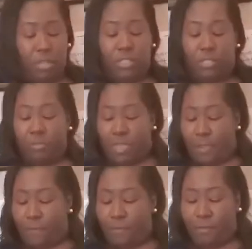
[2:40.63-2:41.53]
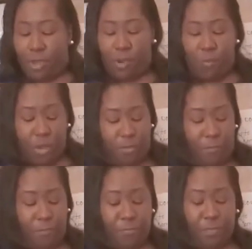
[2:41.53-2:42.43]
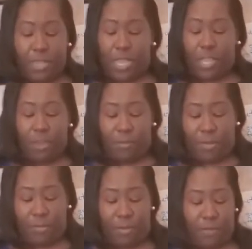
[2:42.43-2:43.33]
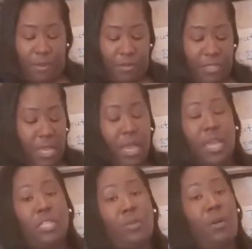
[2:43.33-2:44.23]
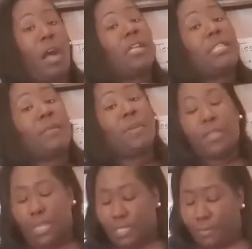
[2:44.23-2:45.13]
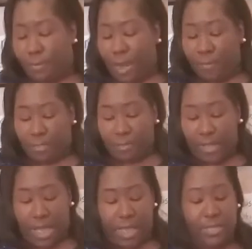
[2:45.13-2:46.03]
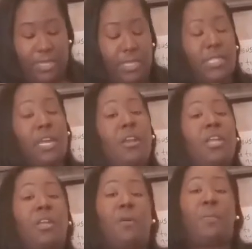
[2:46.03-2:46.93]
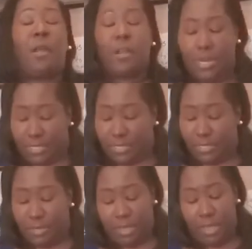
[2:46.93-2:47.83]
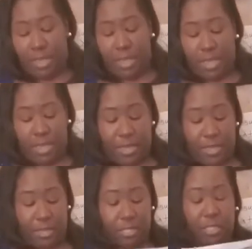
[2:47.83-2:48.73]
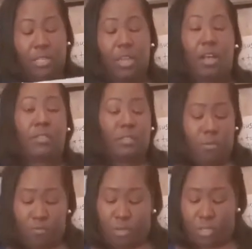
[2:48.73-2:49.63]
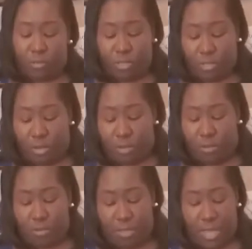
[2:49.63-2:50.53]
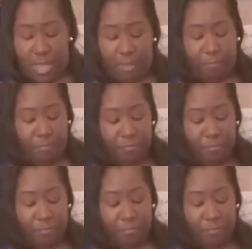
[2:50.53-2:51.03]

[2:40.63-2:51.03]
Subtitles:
to hear from your quote in your memory verse. She will also be there to pray with you guys concerning your burdens. And she also wants you to know that